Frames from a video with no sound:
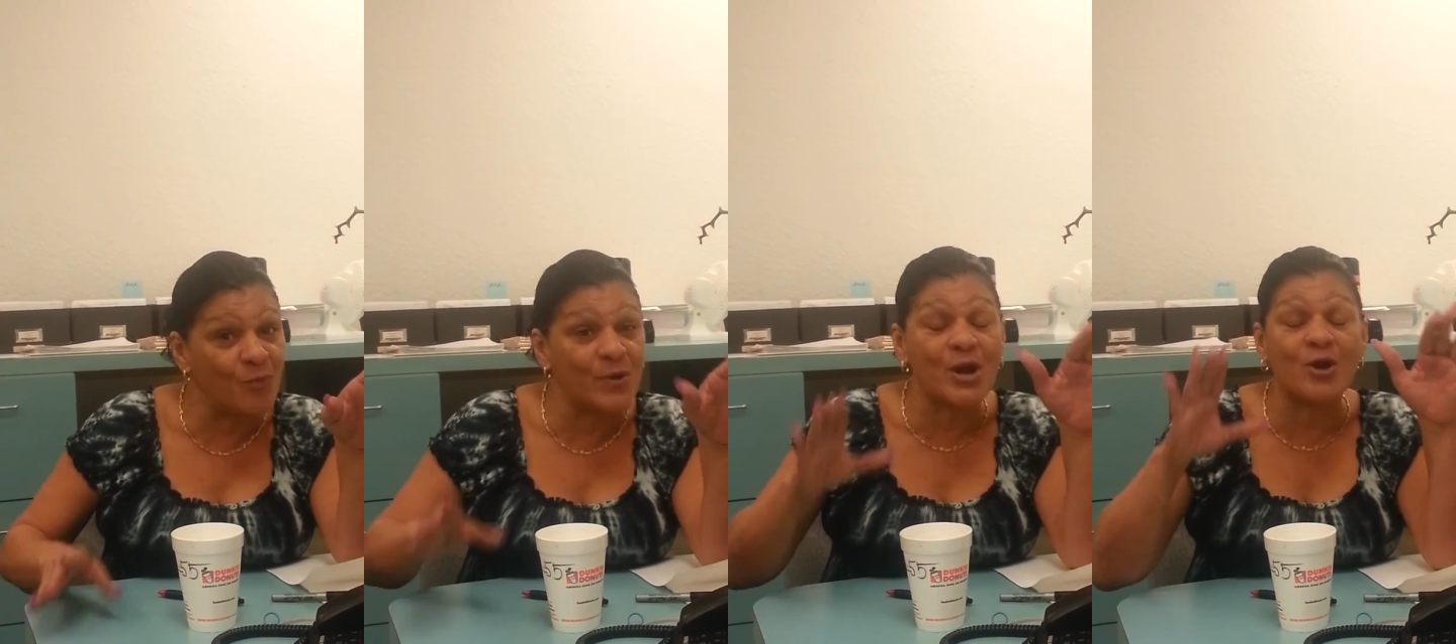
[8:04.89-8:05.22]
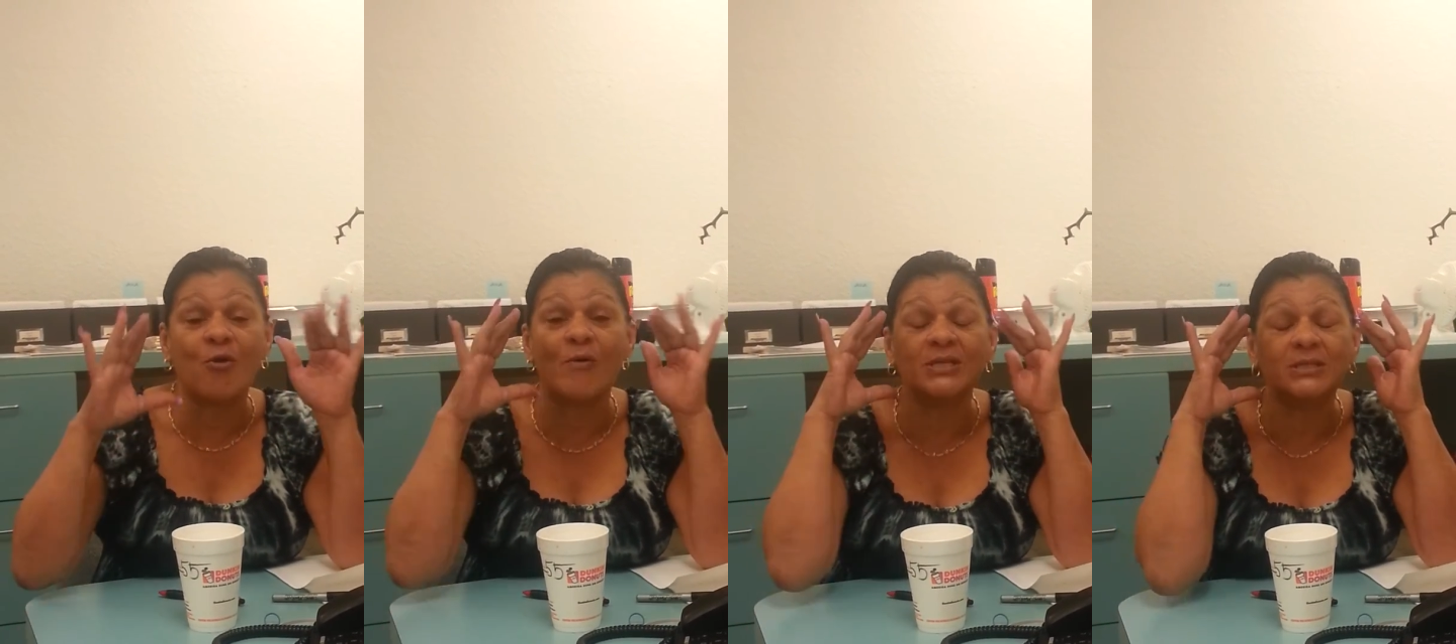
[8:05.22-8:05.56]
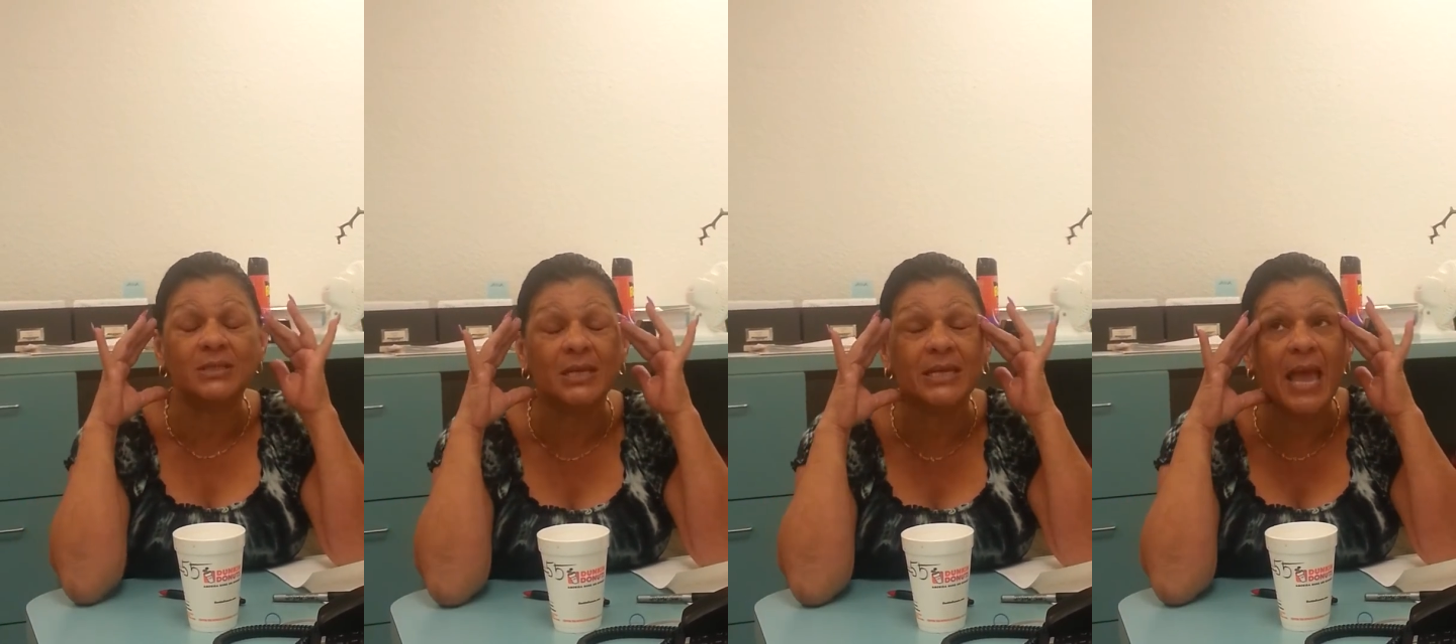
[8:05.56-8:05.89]
we're going
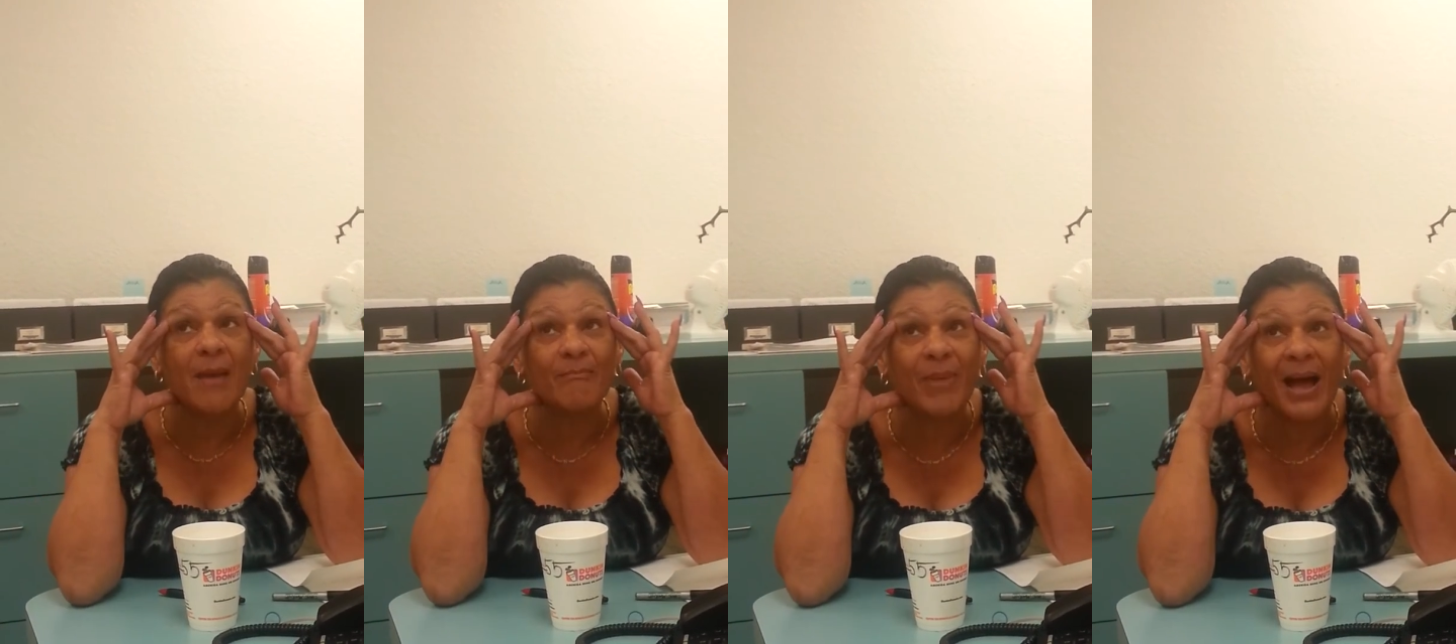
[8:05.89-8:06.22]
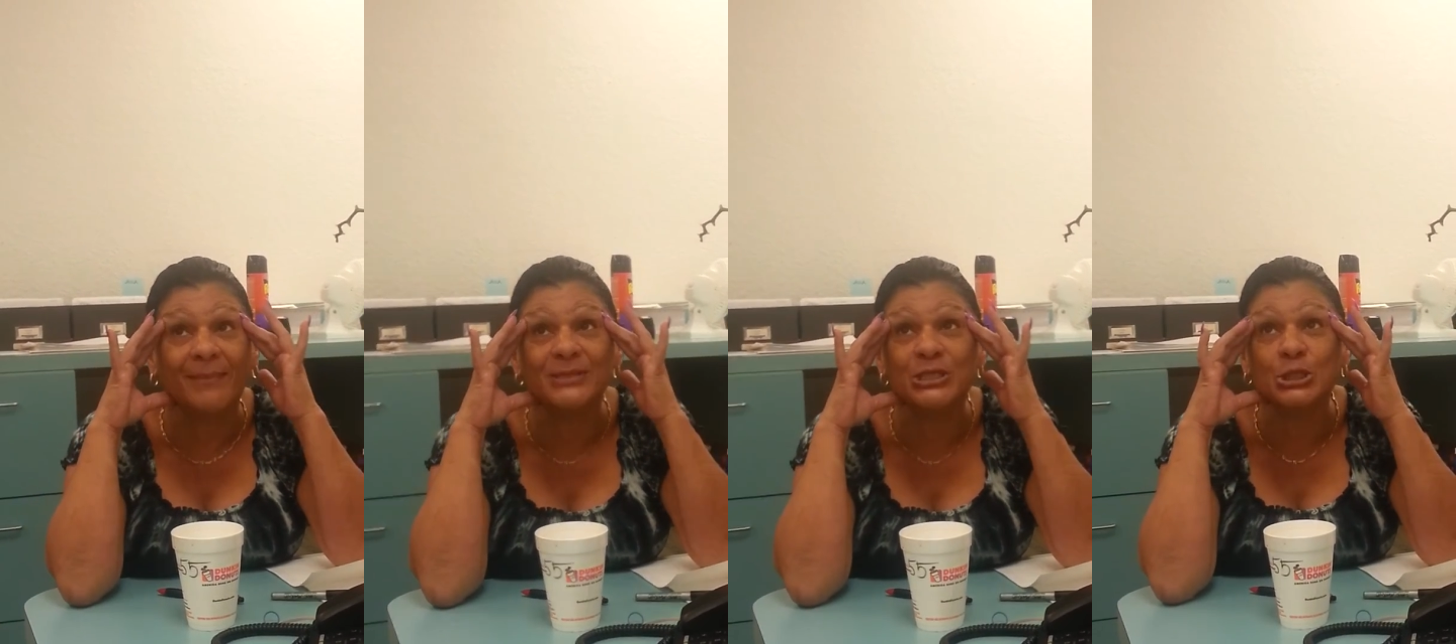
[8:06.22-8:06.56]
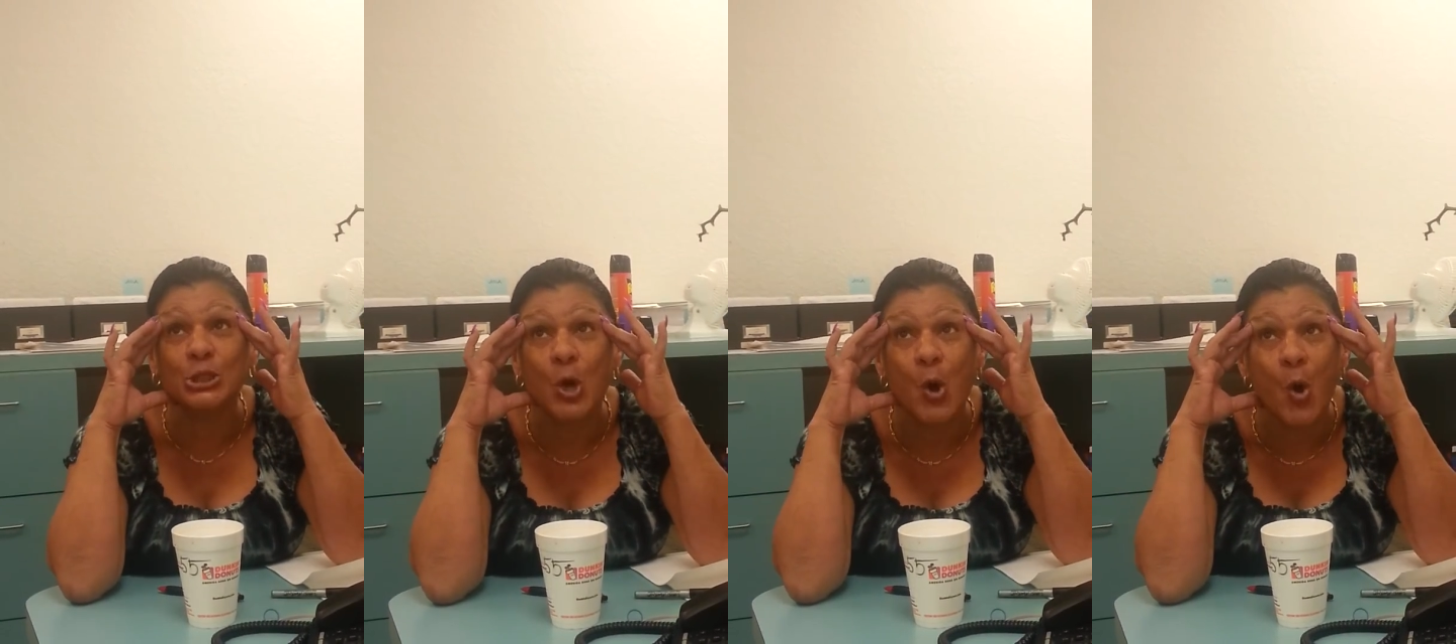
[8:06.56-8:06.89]
to get bombed
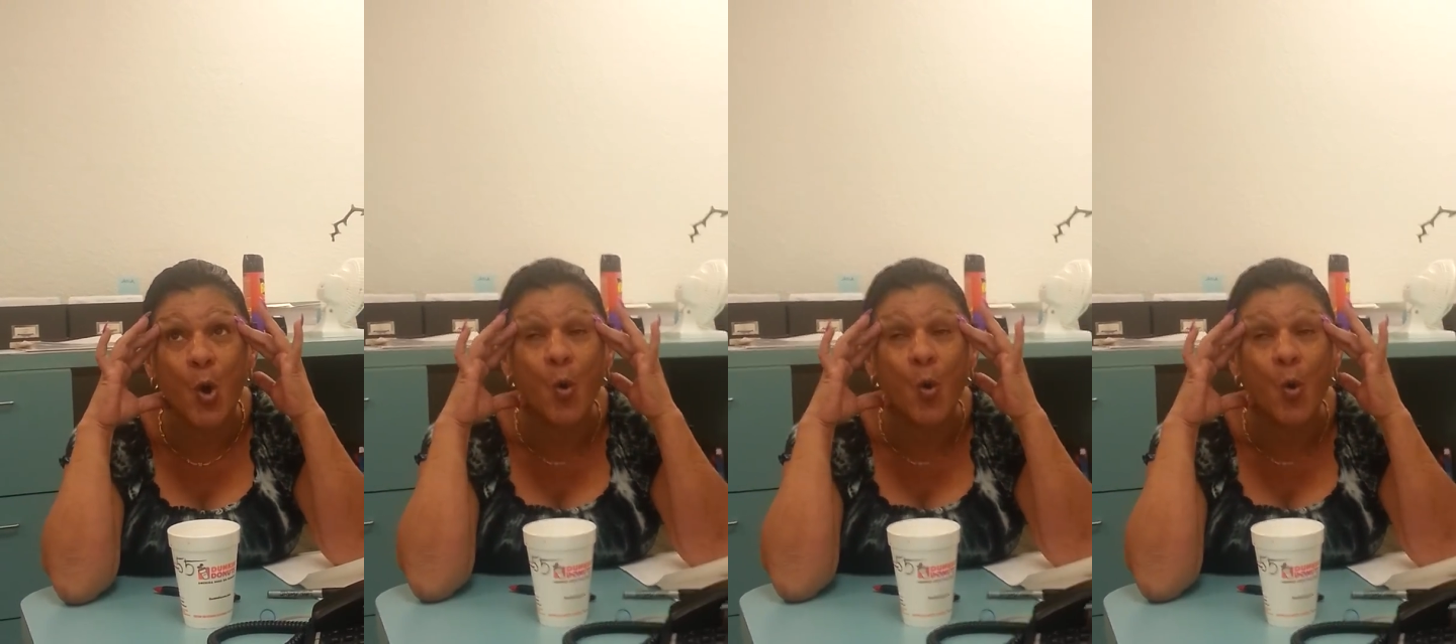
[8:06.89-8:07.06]
so